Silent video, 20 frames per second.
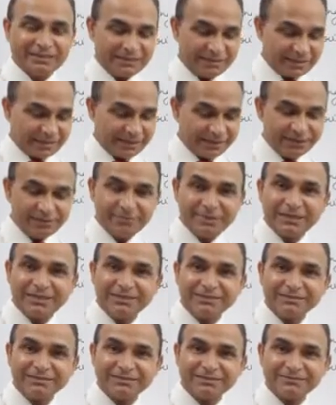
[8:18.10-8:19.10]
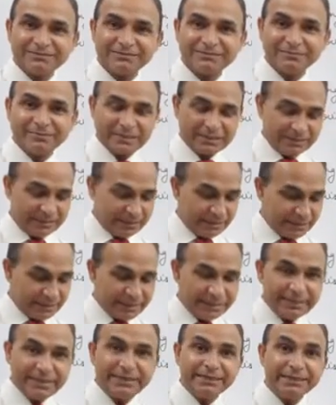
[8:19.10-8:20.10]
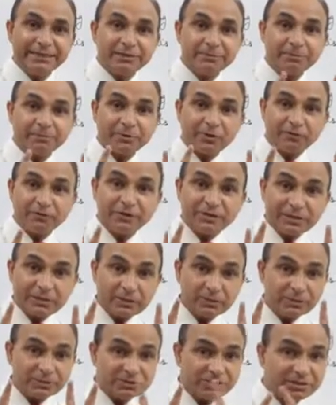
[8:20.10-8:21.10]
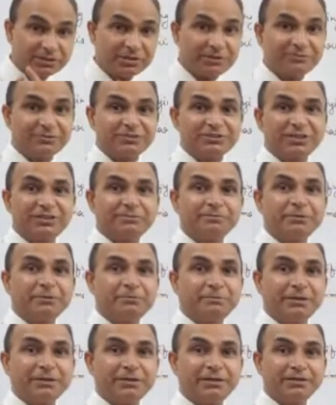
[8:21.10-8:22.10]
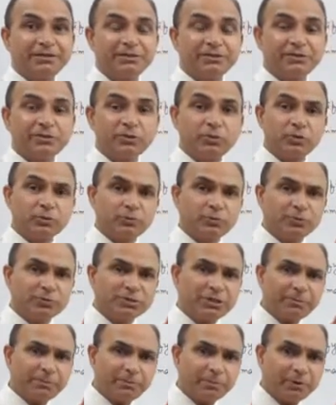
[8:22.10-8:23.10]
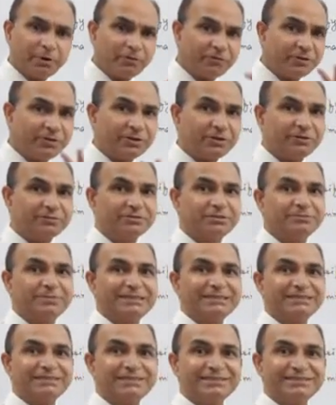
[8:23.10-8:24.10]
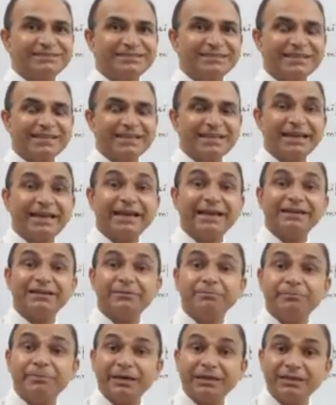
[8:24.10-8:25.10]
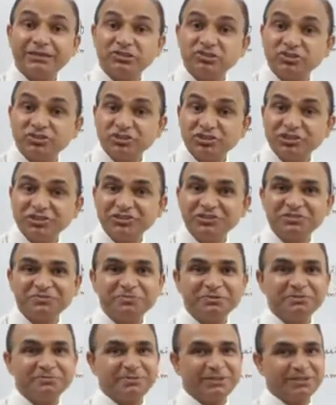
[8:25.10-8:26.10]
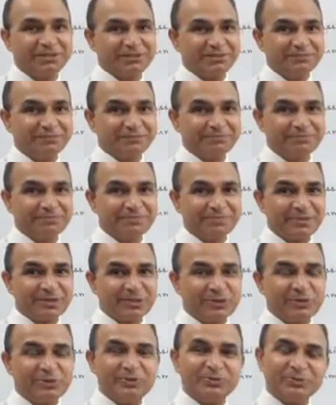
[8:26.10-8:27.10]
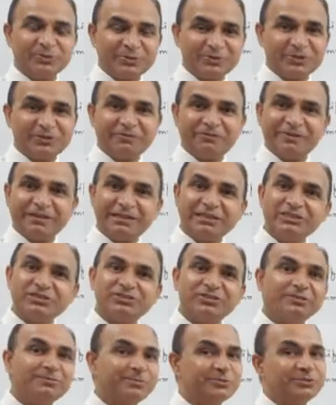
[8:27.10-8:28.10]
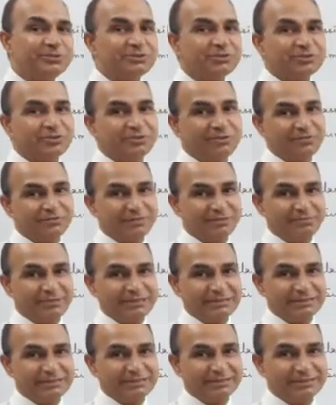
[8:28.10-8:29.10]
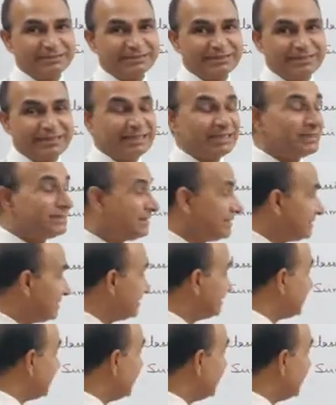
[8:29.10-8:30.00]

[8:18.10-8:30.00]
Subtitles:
trial balance, trading and profit and loss accounts are prepared to know the profit of the business, and a balance sheet is prepared to know the financial position of the business. This is